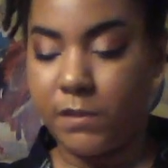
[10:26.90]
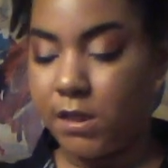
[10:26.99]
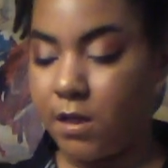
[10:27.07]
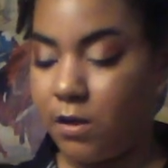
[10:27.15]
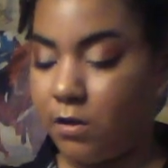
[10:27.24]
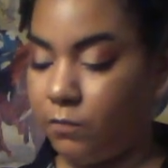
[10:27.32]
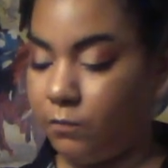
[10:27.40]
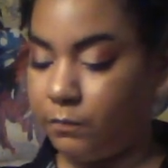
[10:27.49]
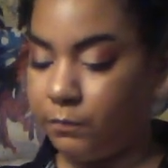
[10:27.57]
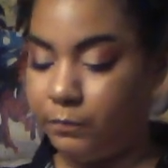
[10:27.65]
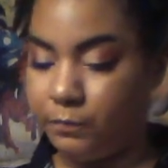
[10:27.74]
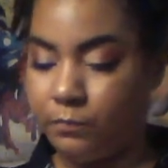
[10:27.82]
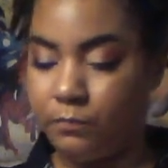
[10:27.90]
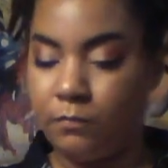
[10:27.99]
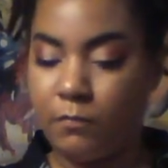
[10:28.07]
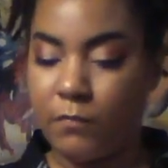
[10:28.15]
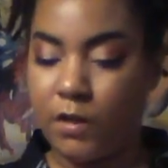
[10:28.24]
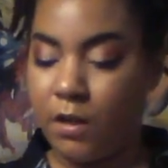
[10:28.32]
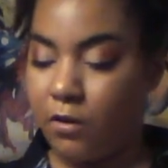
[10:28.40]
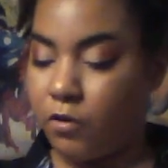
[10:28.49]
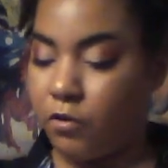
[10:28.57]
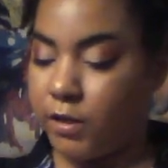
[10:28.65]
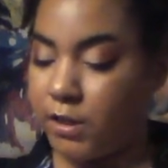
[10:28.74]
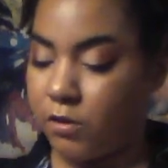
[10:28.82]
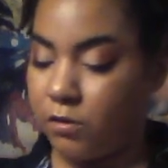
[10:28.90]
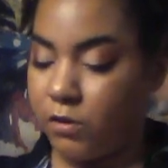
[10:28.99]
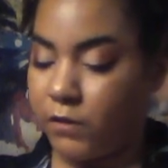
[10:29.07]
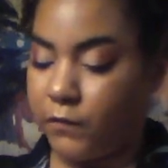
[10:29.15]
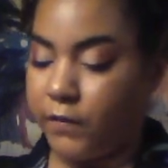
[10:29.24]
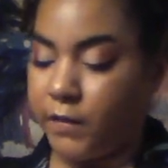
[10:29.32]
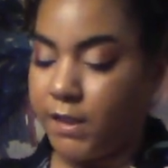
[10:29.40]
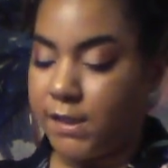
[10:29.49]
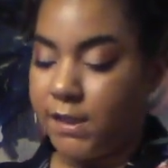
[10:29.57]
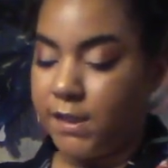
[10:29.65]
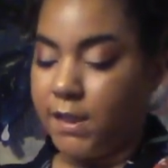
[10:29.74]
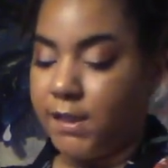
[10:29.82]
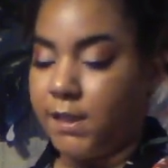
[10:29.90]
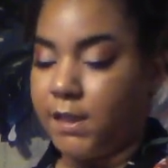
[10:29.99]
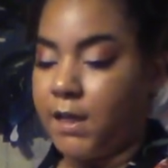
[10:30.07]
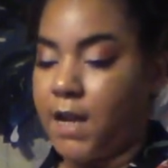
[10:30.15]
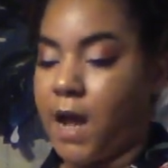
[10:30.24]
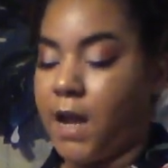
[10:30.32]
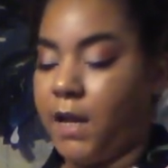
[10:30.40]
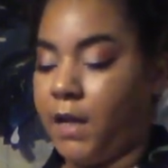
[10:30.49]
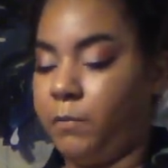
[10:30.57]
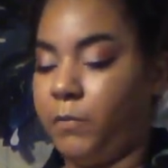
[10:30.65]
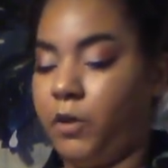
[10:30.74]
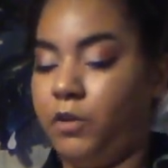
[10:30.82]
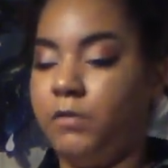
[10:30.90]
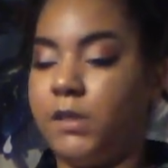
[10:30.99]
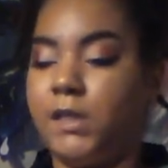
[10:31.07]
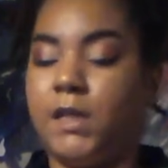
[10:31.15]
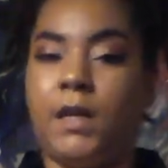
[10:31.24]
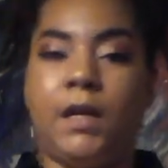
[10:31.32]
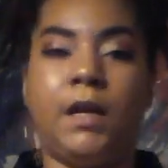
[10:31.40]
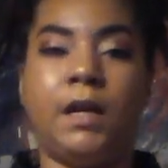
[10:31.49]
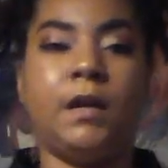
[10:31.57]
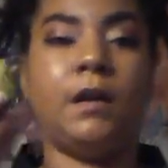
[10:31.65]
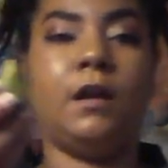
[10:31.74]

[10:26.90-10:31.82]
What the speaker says: so crystals for this season, I am using,